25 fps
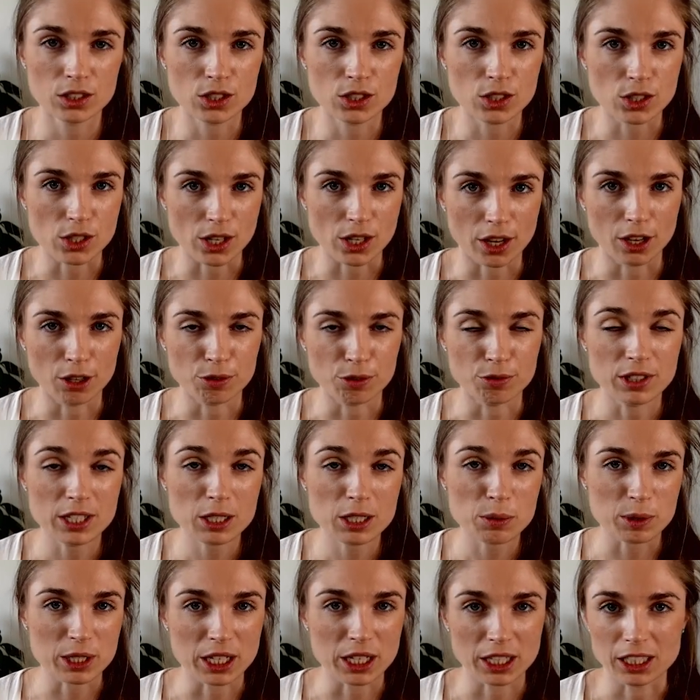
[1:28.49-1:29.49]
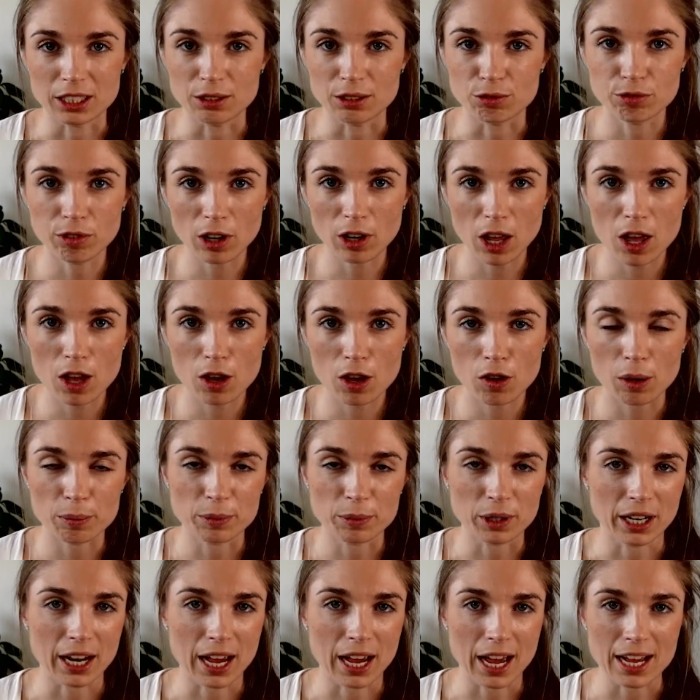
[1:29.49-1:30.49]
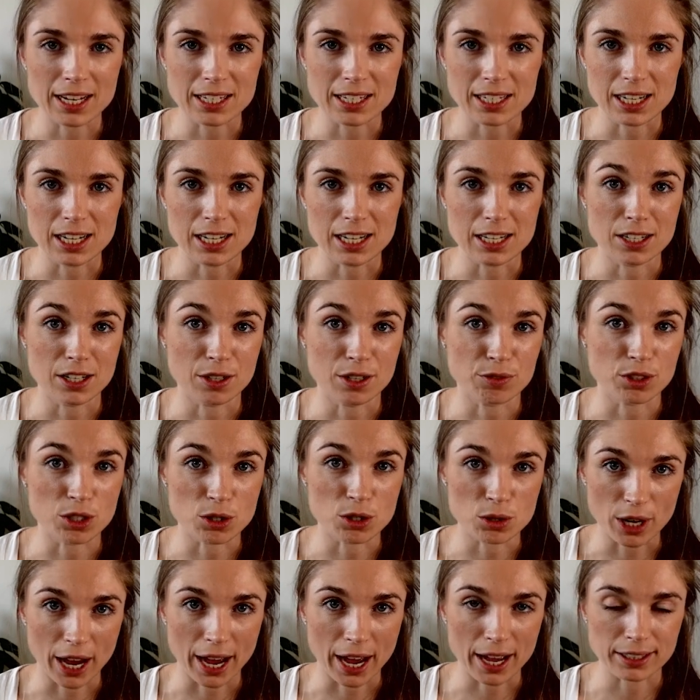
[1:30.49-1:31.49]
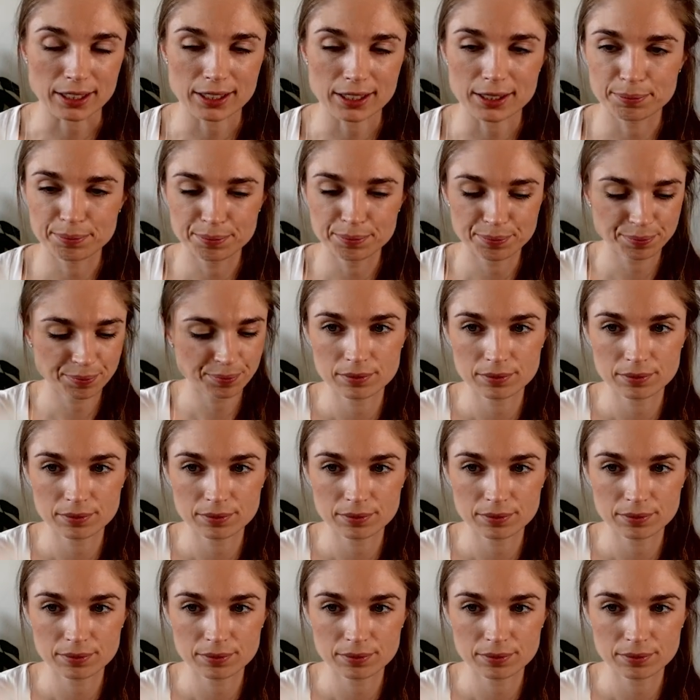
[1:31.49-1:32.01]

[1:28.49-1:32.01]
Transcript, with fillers: So for this particular flow, I'm going to add in a few tags.